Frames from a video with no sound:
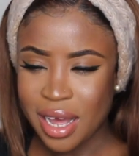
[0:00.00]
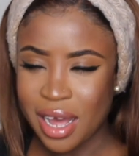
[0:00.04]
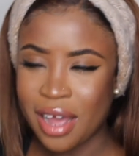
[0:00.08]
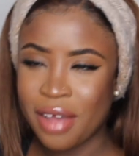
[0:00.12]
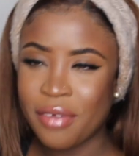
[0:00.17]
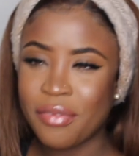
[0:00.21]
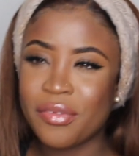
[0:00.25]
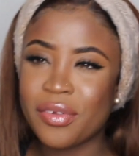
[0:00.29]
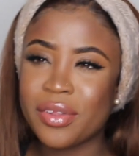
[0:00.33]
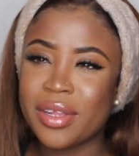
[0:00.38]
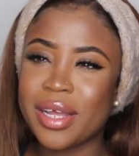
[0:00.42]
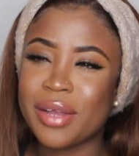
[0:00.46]
I
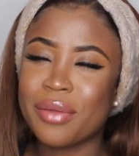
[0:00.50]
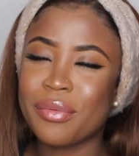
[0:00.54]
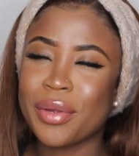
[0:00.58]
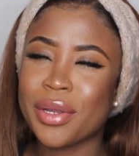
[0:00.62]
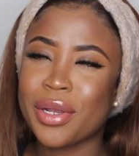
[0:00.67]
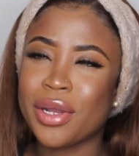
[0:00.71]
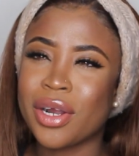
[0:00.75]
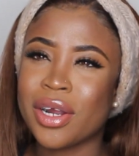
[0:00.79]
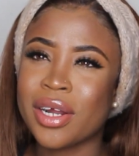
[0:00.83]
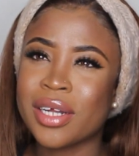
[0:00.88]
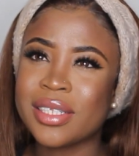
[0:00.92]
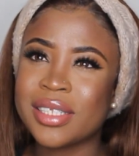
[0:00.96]
feel like
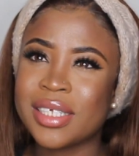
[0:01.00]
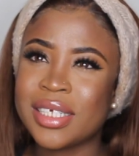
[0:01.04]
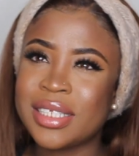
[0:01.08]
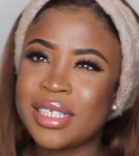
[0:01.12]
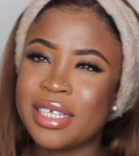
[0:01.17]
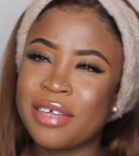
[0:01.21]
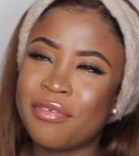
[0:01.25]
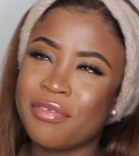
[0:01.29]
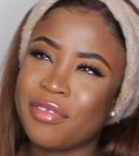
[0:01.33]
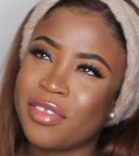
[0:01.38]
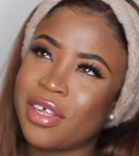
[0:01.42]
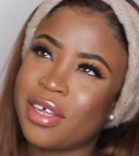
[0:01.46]
regardless
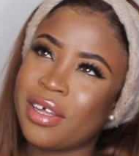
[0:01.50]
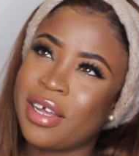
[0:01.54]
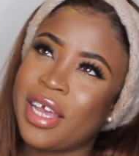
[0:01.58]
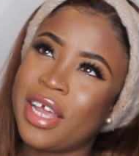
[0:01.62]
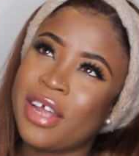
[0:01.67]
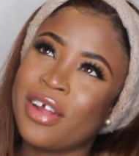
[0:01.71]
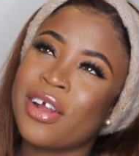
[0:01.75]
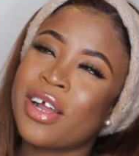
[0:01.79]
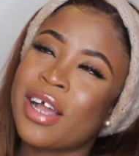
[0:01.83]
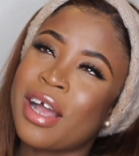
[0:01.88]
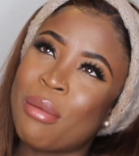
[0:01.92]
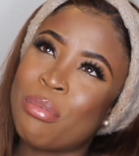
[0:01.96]
if the
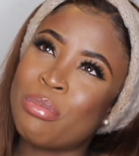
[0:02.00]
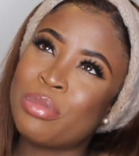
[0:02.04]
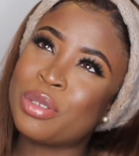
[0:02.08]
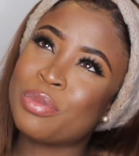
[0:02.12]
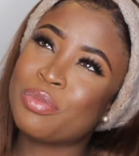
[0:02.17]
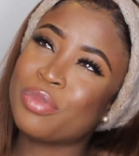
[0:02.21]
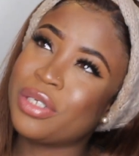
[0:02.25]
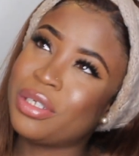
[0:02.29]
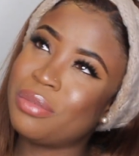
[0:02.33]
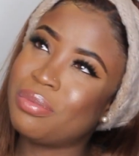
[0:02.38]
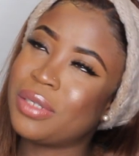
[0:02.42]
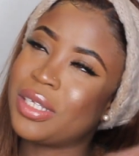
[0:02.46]
hair comes
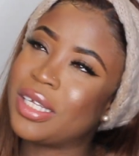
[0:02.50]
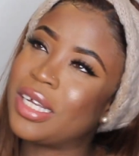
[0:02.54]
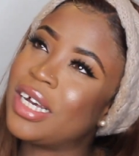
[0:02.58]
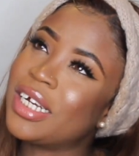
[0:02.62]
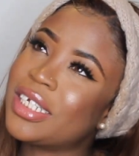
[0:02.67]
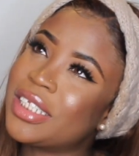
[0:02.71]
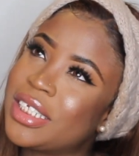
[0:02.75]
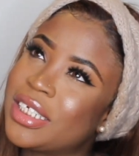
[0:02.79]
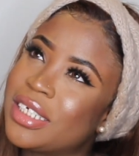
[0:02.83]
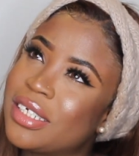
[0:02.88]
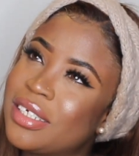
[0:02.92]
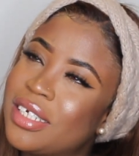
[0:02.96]

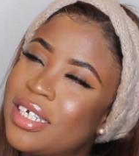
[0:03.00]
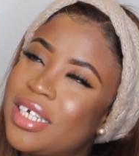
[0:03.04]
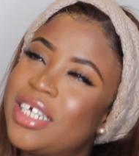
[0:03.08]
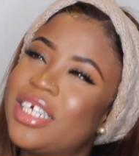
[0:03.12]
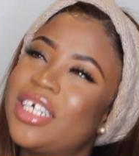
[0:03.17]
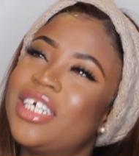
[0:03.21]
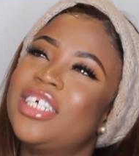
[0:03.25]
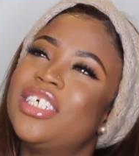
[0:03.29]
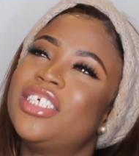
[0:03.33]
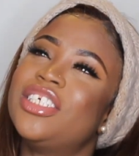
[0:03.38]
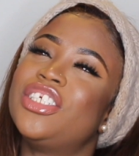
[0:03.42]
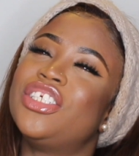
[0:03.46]
pre-plucked,
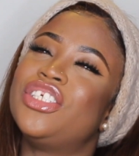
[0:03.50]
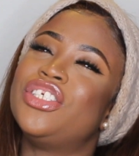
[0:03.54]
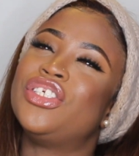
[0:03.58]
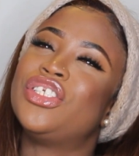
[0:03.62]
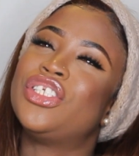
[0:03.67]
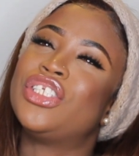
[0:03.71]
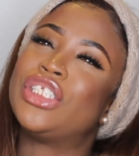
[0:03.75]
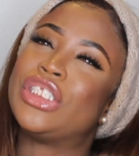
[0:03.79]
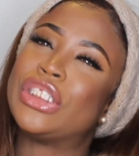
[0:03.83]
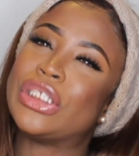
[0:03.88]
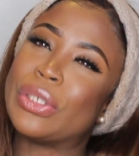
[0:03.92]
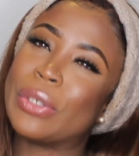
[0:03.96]
you
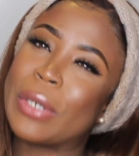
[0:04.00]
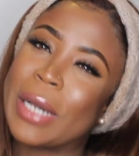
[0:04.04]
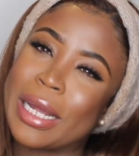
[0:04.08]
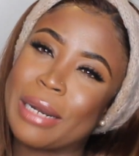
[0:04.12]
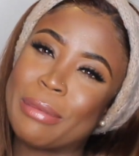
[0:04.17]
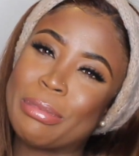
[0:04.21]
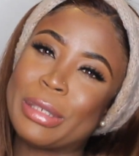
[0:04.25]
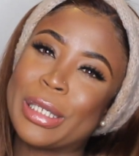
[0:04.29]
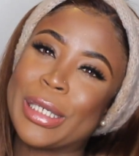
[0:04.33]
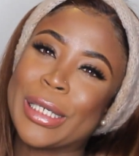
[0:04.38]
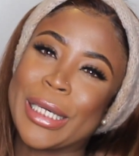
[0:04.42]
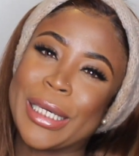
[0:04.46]
still gotta
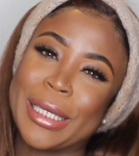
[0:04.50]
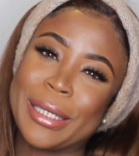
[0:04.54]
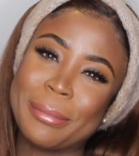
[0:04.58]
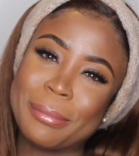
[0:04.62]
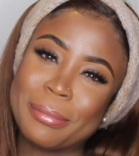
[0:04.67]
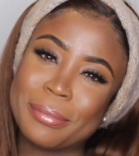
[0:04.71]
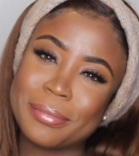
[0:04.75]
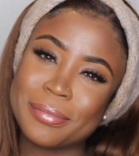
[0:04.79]
pluck it.